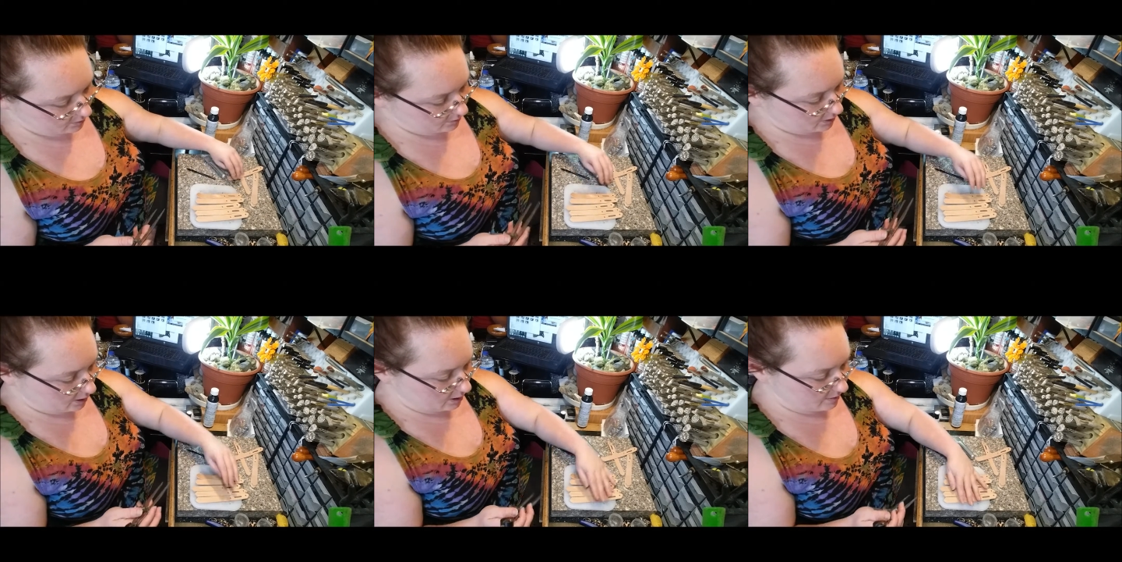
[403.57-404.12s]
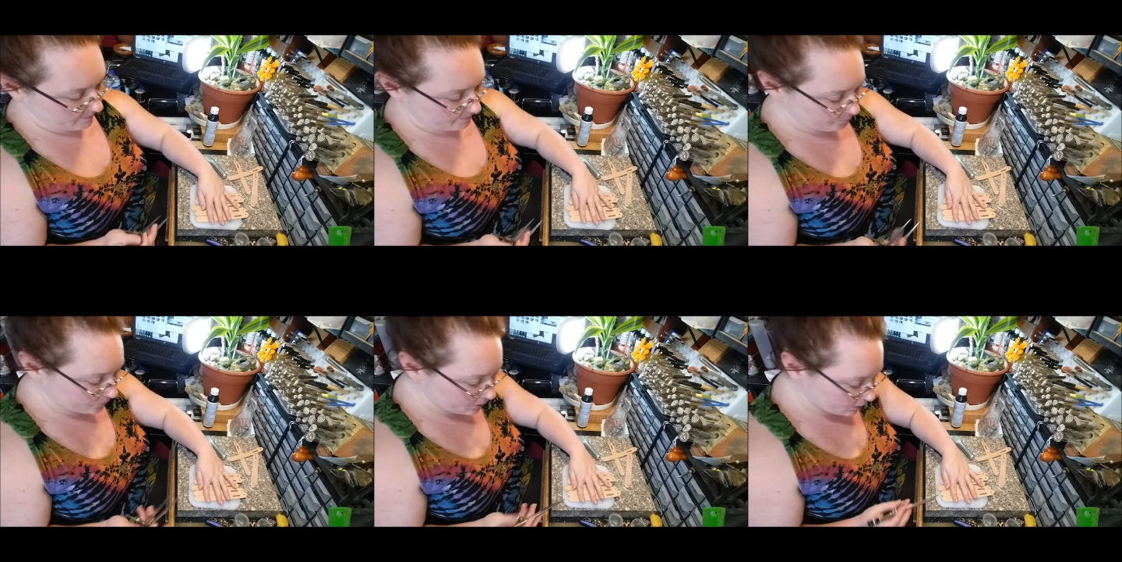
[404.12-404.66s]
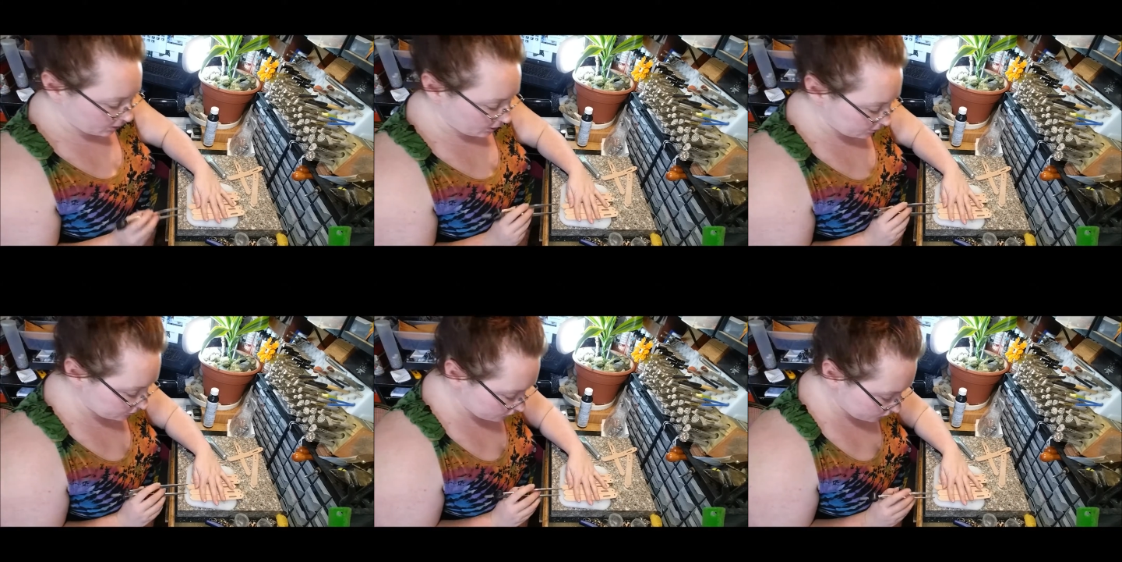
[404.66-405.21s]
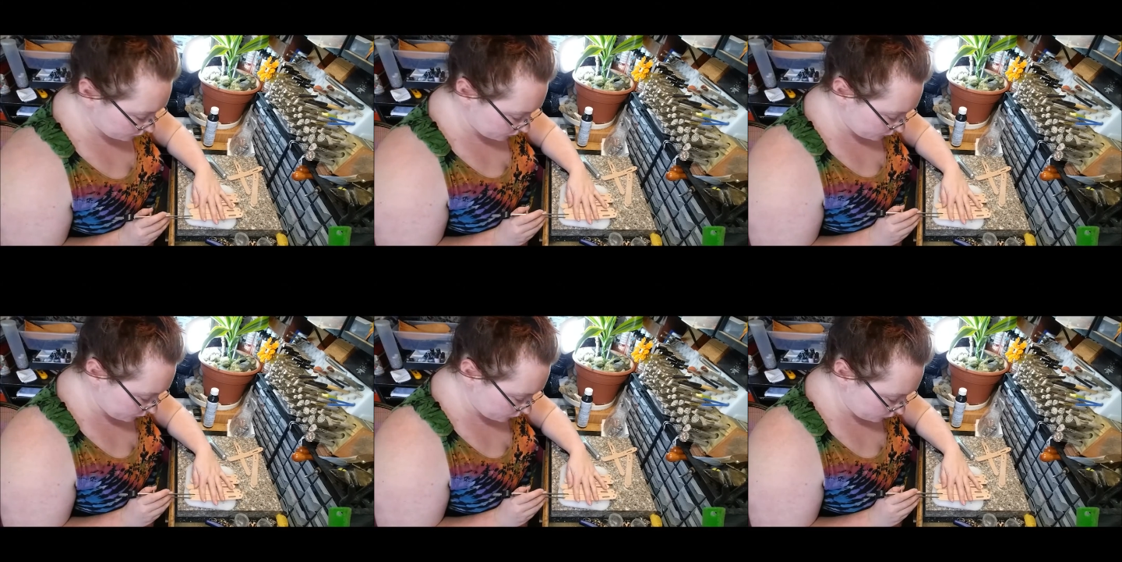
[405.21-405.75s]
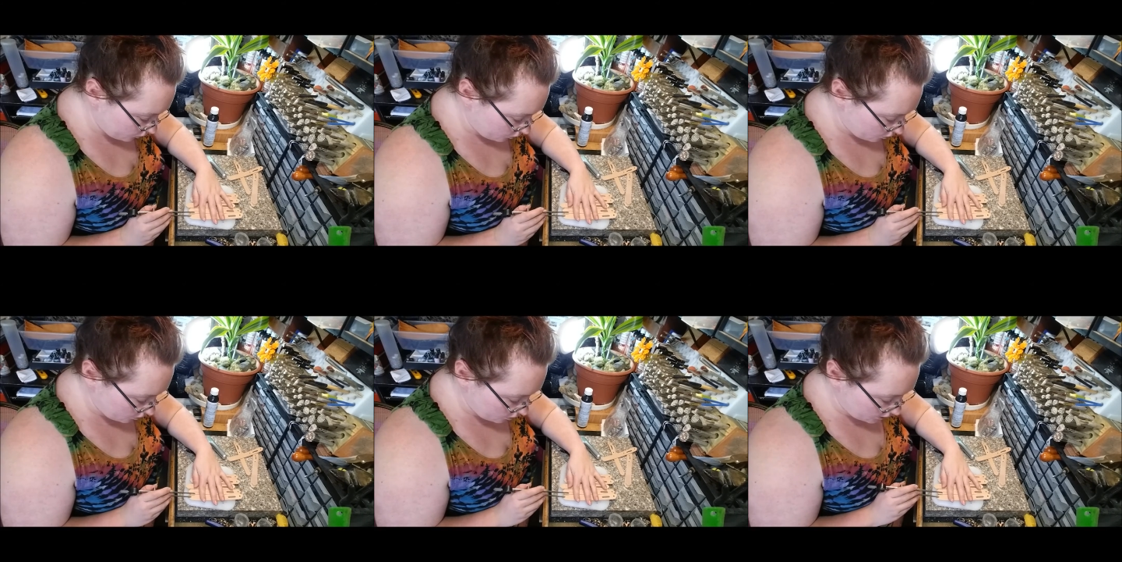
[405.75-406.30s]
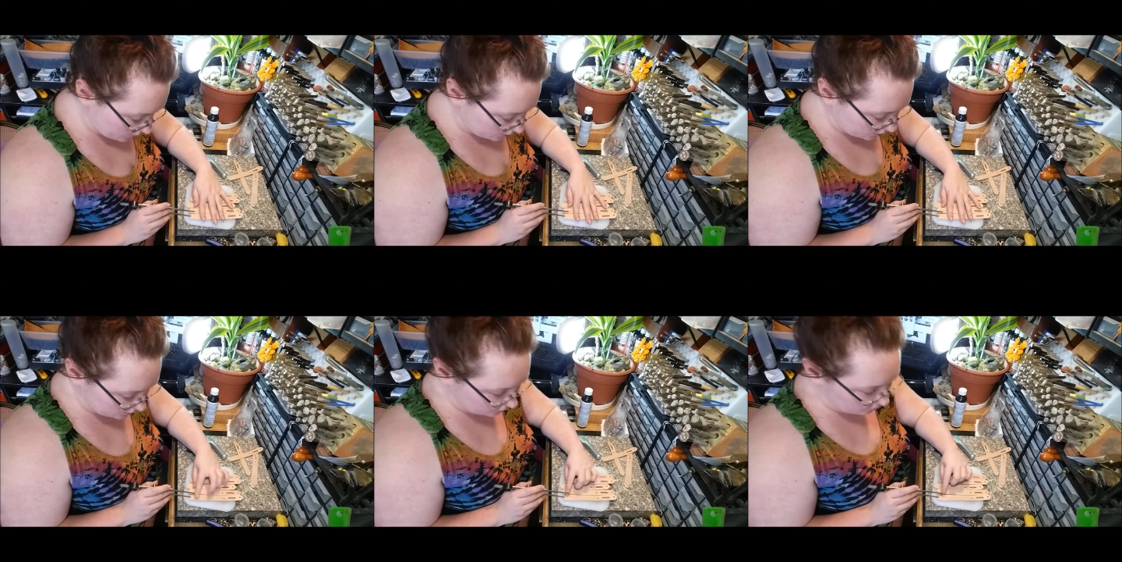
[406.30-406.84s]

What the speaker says: Nobody's mouth can be seen.